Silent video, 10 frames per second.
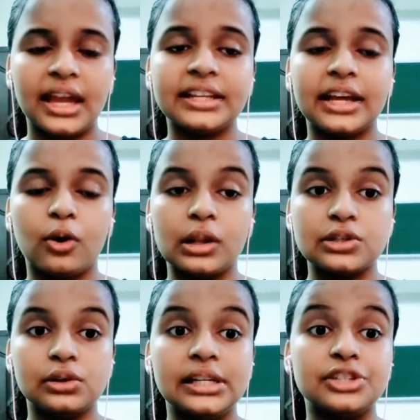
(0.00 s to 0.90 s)
It can
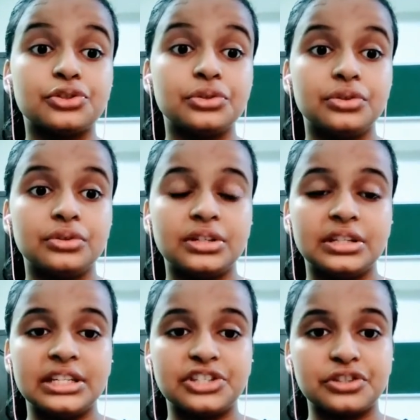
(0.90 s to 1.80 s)
also lead to
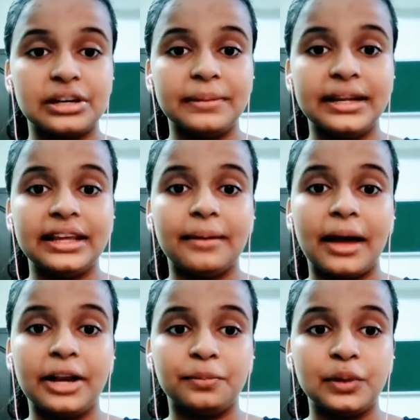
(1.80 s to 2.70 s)
digital media
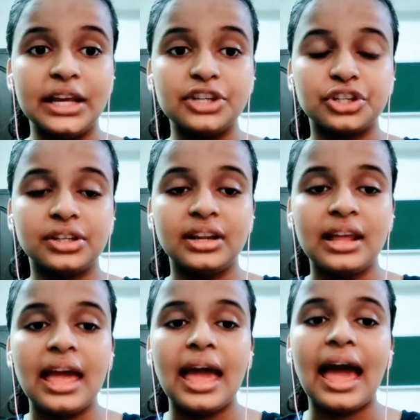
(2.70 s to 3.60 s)
manipulation
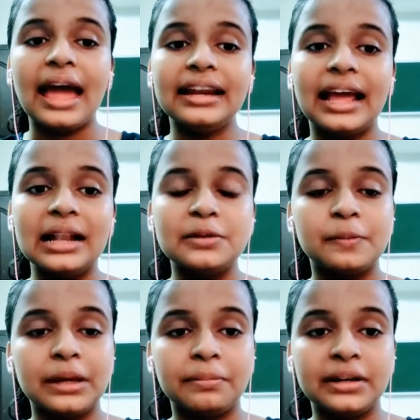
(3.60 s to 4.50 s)
and
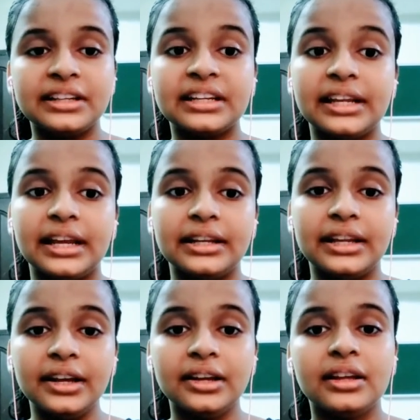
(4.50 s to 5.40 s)
helps people in
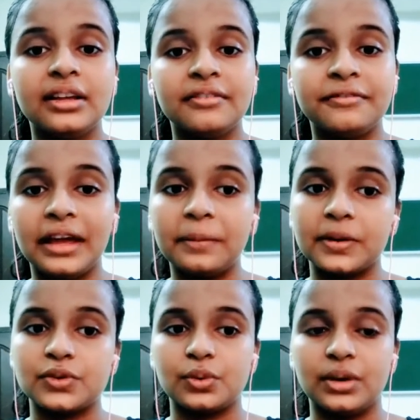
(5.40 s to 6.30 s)
creating
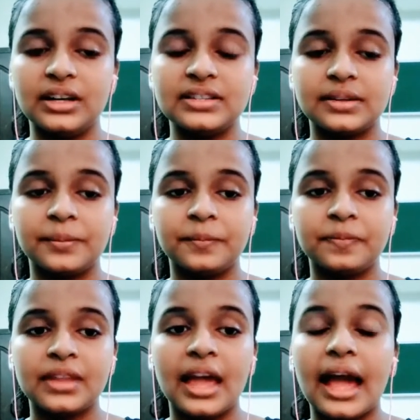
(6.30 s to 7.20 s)
fake personas.
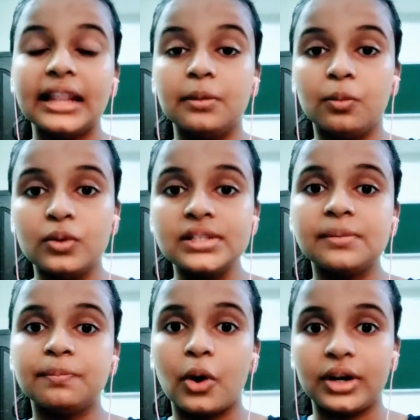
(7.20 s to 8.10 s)
And the
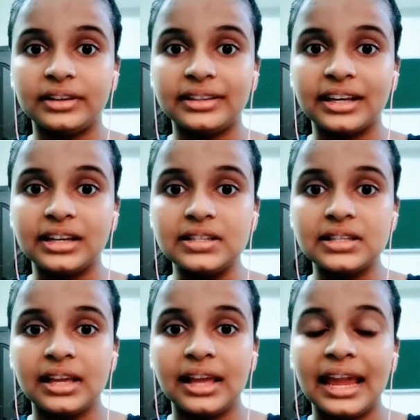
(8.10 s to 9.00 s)
most important thing
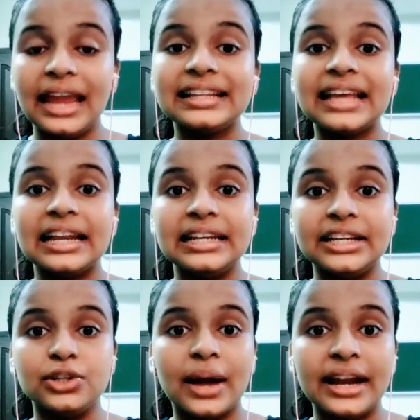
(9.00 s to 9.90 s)
is, it can
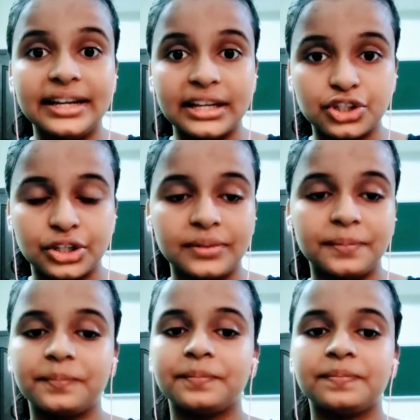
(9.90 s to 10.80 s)
lead to addiction.